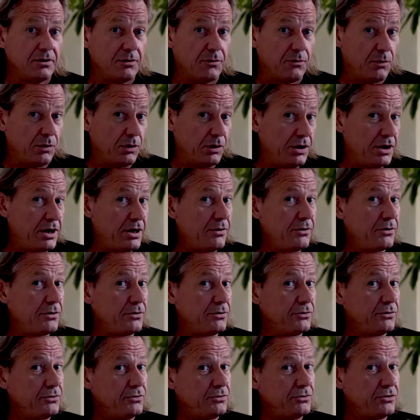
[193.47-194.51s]
will now
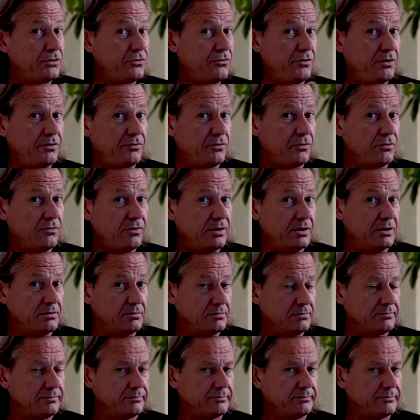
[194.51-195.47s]
go to the ThreeFold Grid.